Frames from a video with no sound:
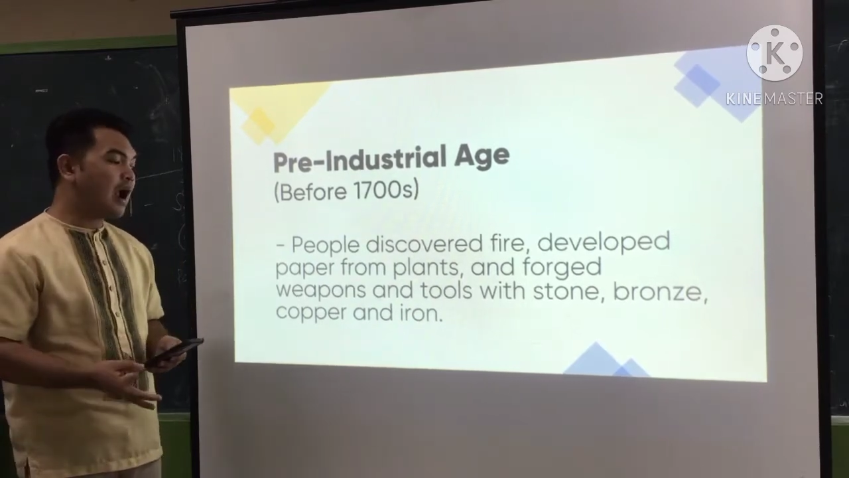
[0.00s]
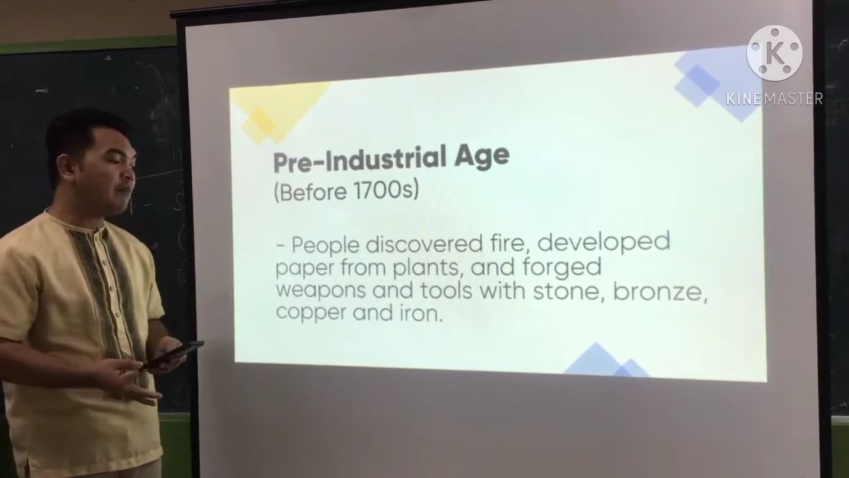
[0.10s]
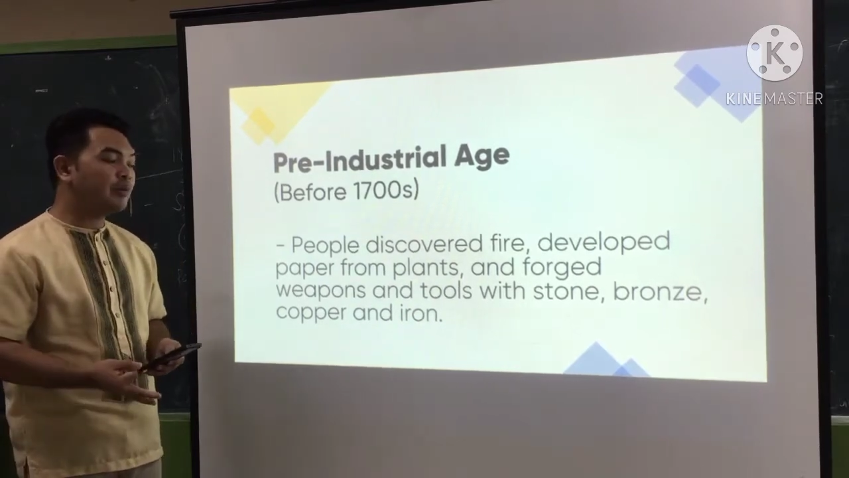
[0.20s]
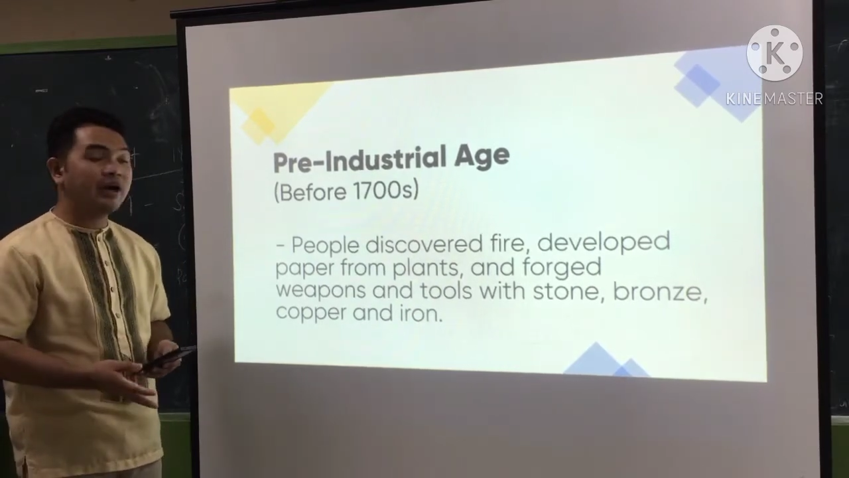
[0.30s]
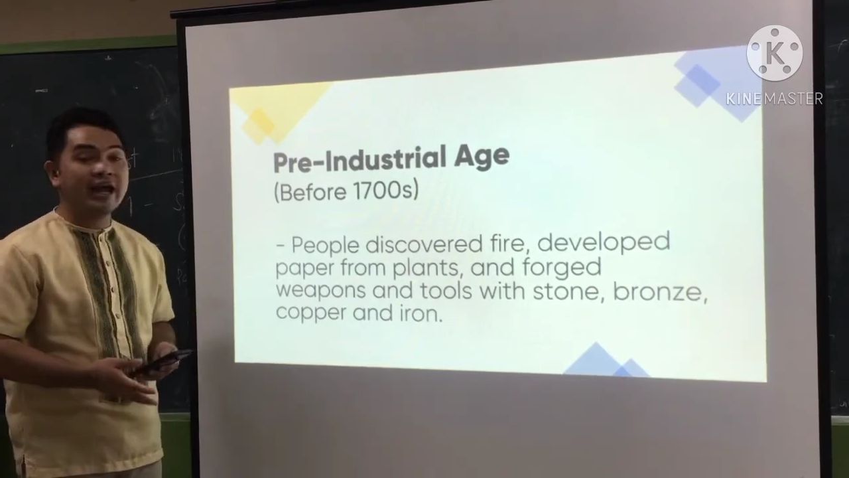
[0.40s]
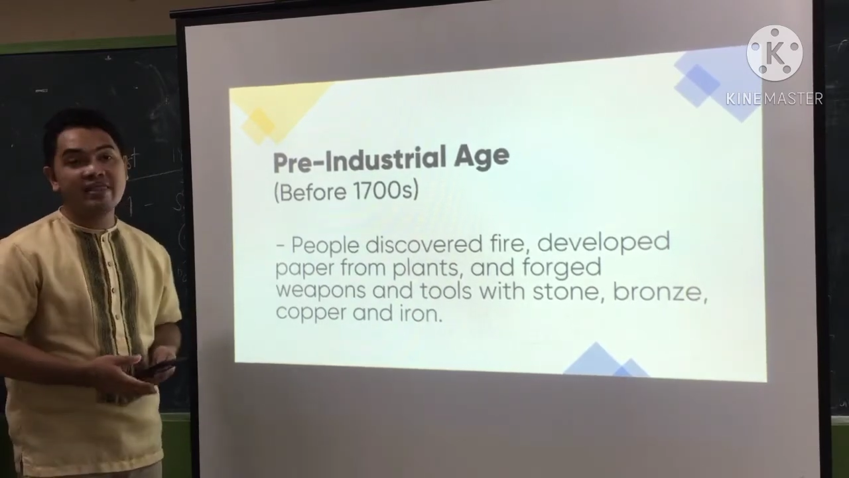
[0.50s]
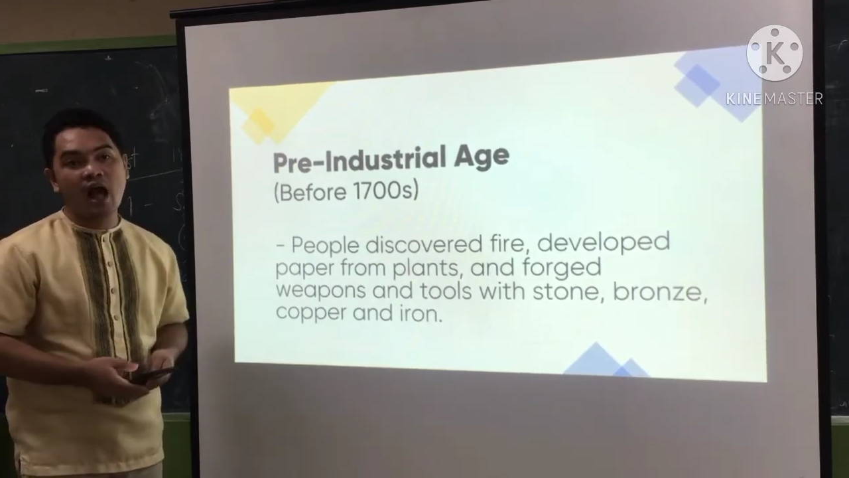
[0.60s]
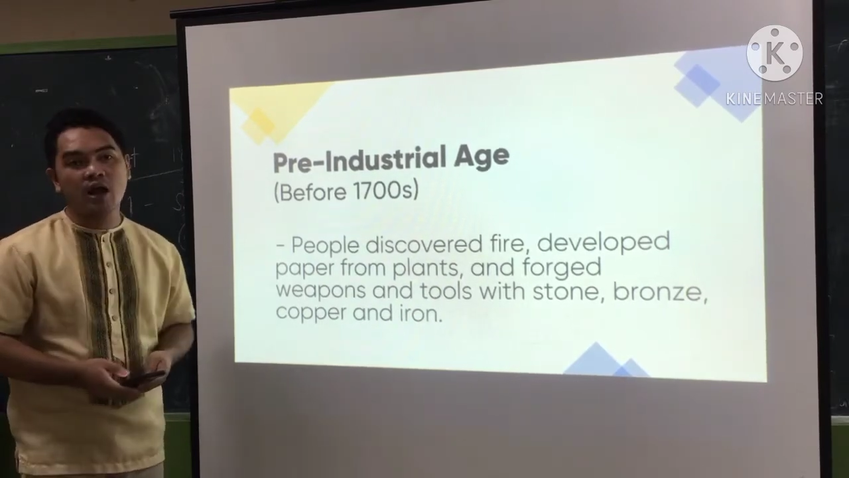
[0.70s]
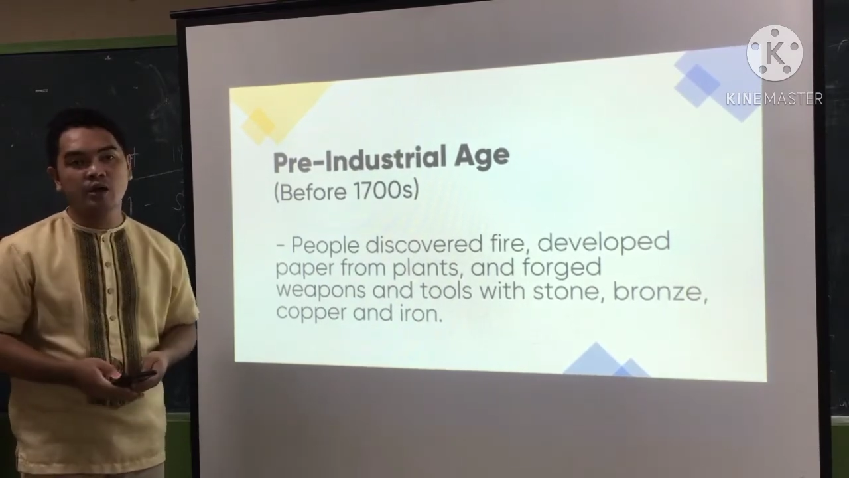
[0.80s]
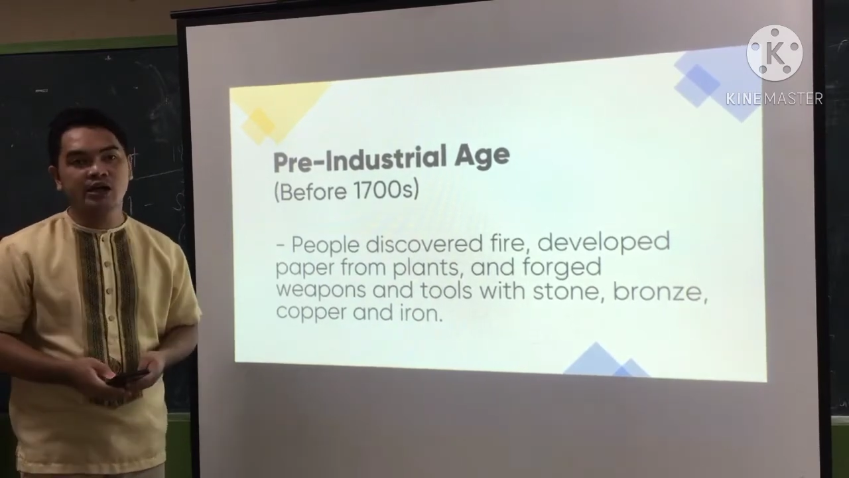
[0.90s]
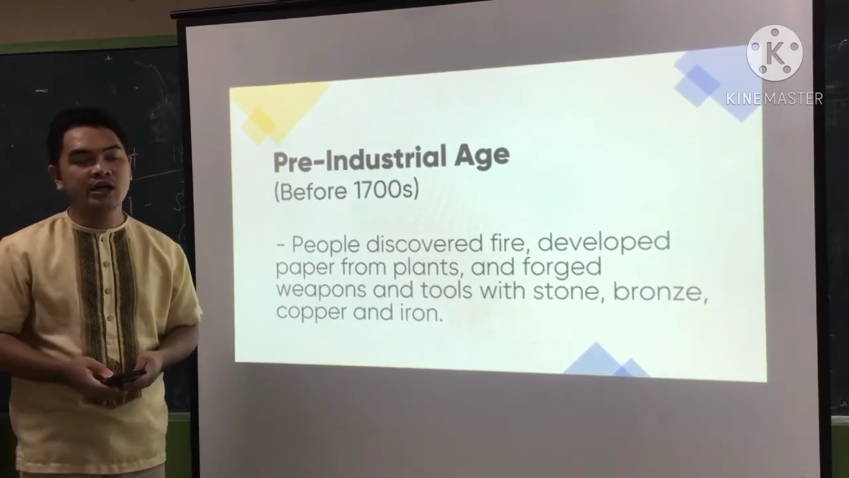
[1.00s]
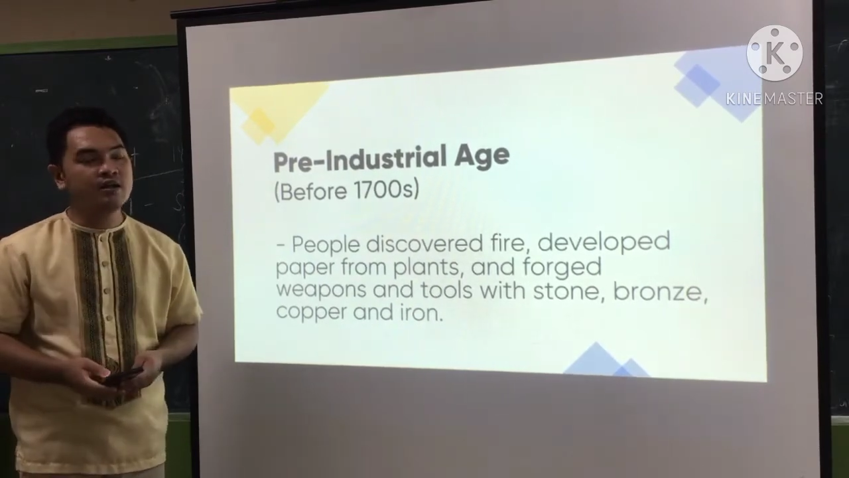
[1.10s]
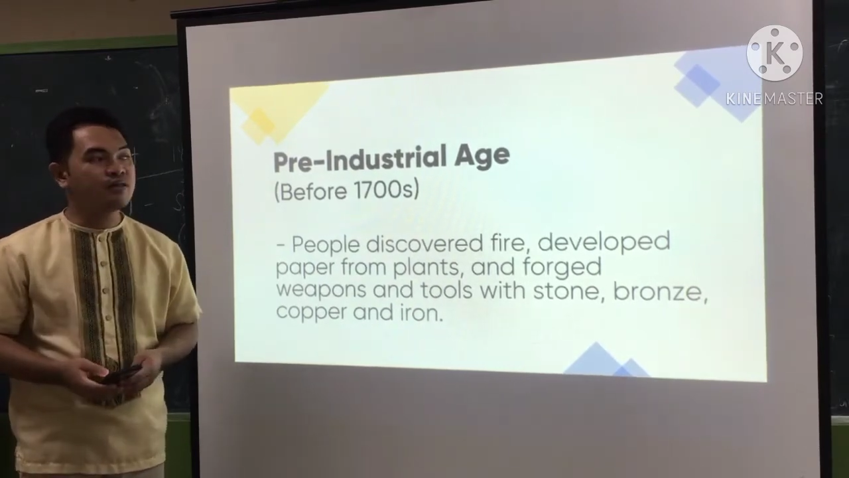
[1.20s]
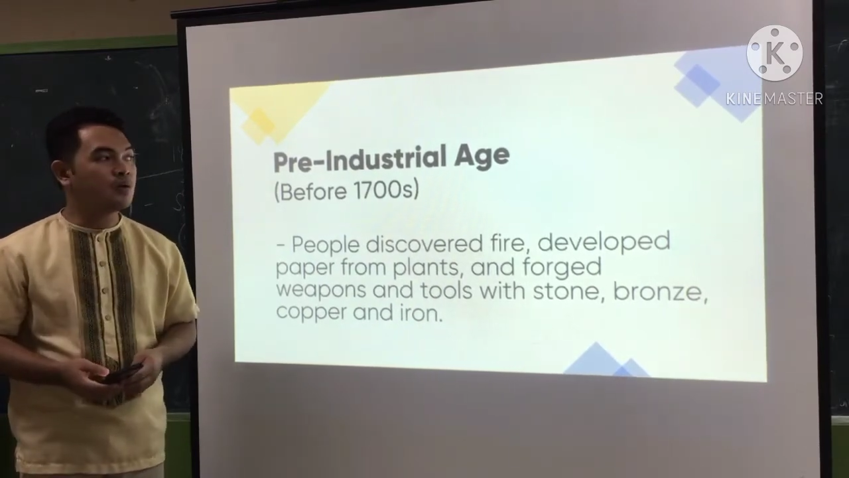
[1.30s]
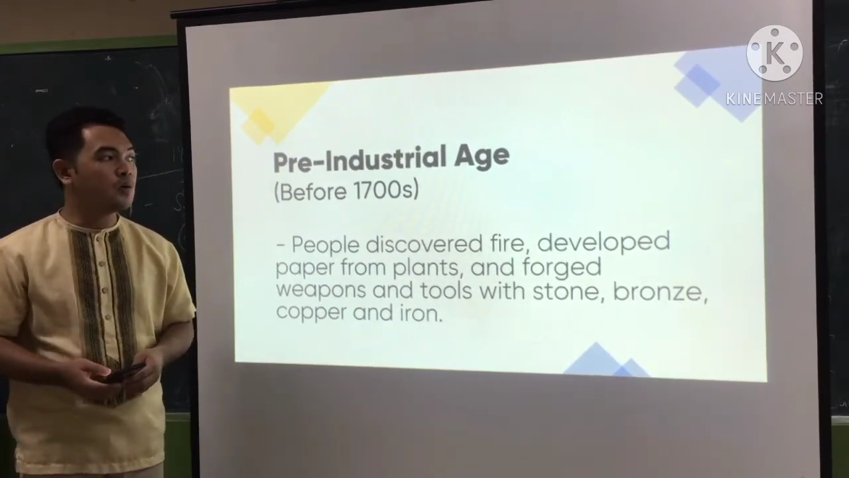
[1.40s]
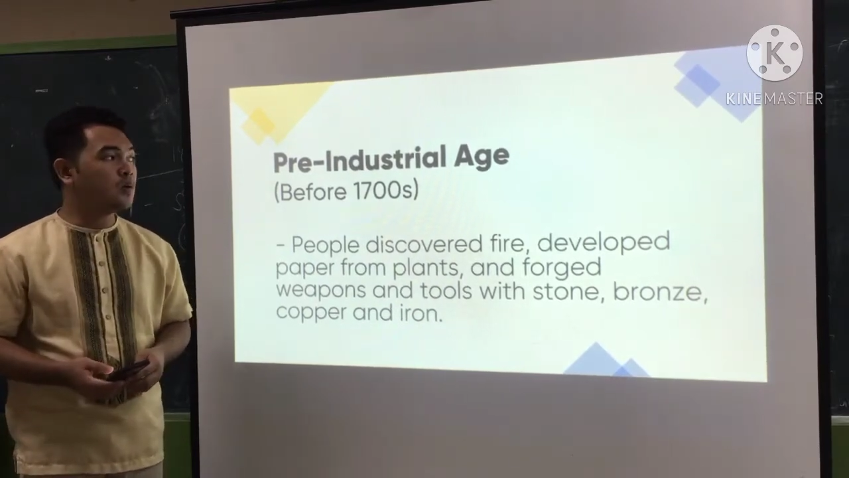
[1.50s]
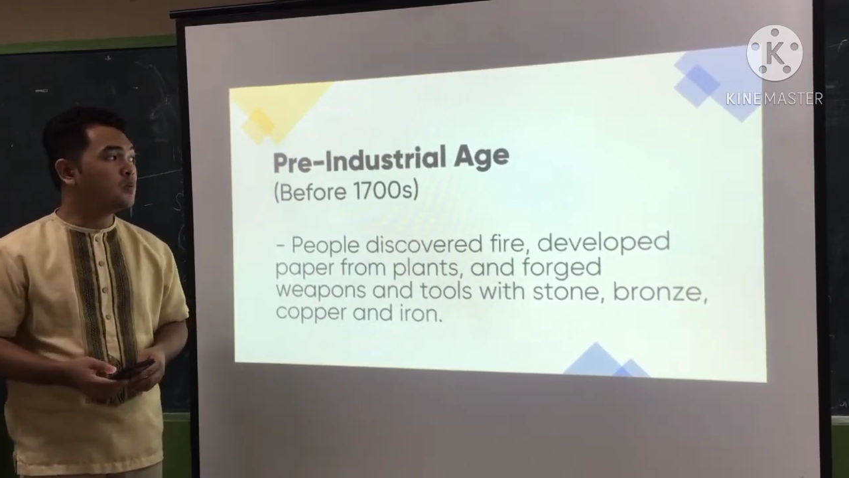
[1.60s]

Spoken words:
copper, and iron. So